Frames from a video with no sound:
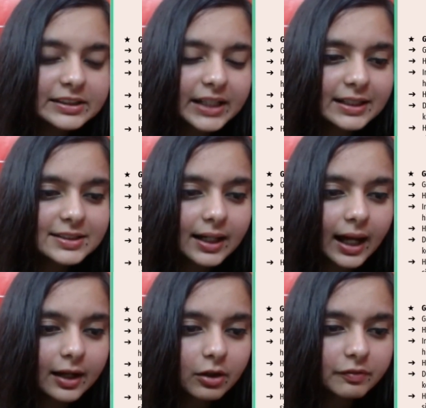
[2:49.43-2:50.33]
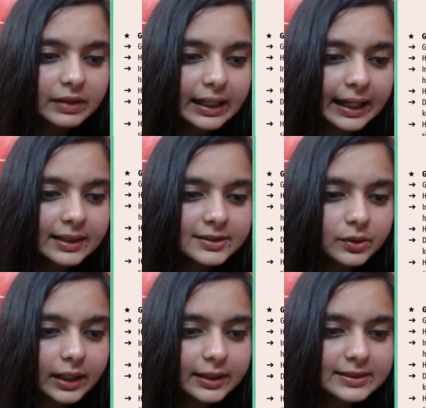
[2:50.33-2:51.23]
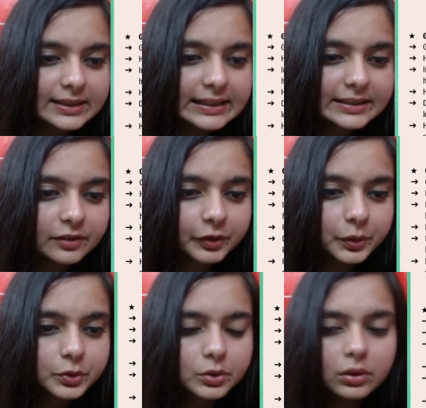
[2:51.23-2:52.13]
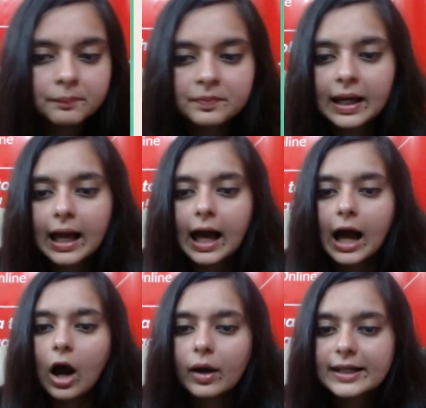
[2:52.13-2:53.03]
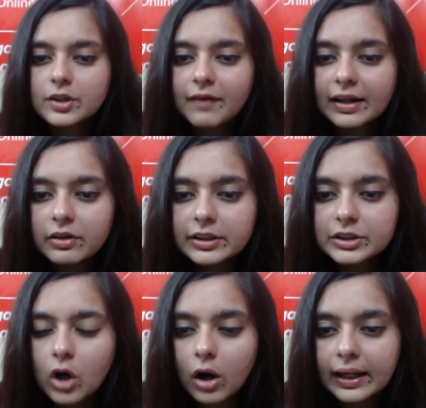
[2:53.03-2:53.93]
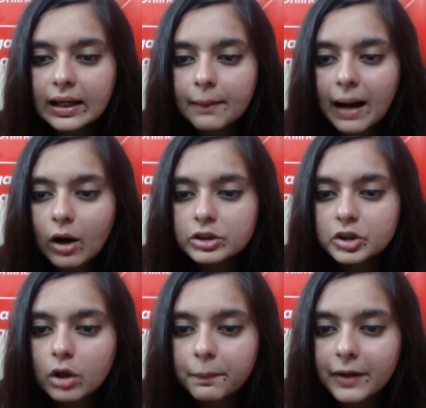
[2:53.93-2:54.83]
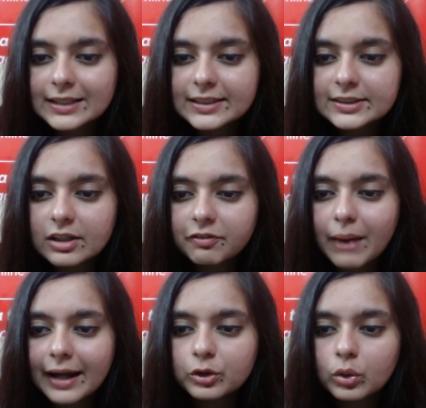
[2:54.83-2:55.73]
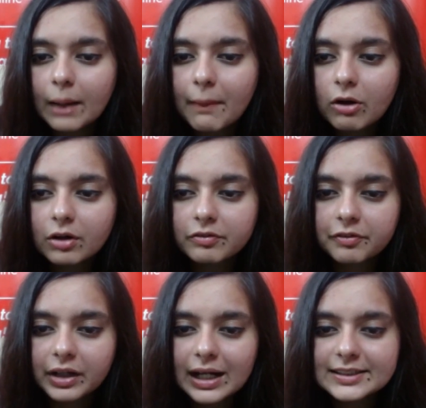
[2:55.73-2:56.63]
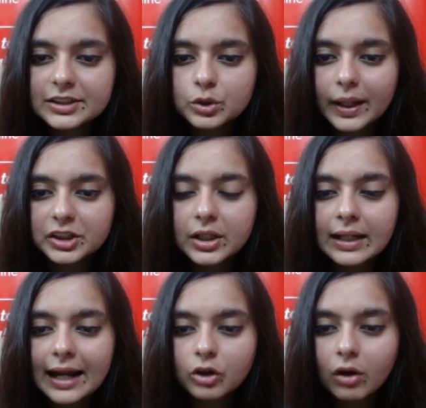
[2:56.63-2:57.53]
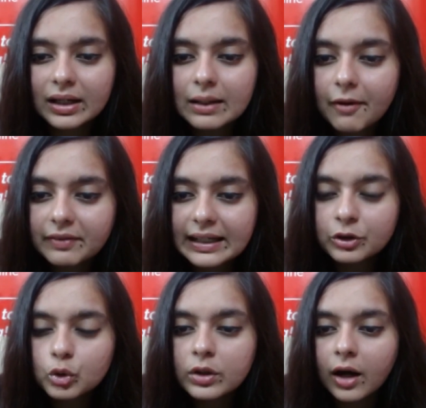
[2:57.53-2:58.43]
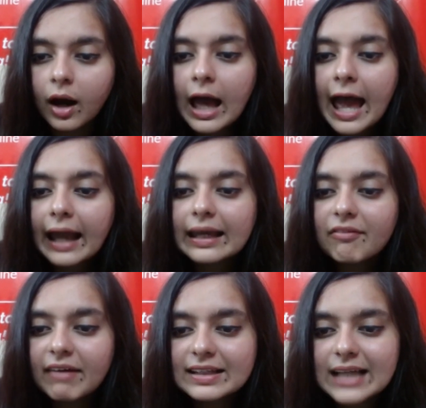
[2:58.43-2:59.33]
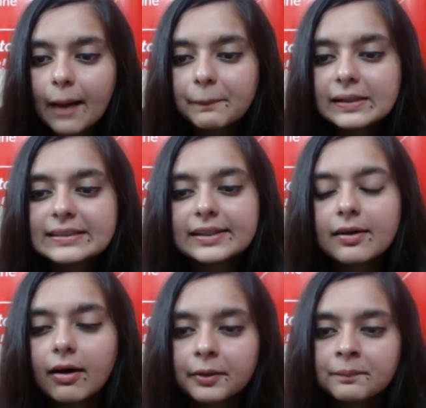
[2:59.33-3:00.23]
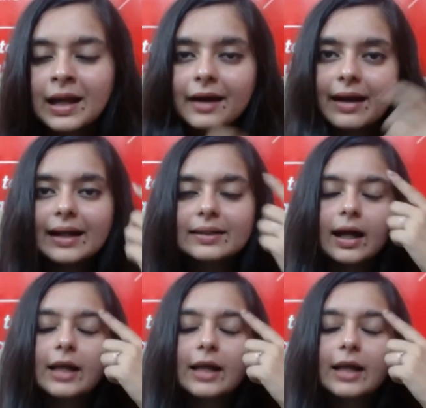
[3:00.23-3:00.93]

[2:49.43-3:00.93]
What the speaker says: change the color of the ink so that it's easier for you to. Okay, so when you're talking about, you know, presence of mind to come out of difficult situation and talking about the intruder, give examples here, right?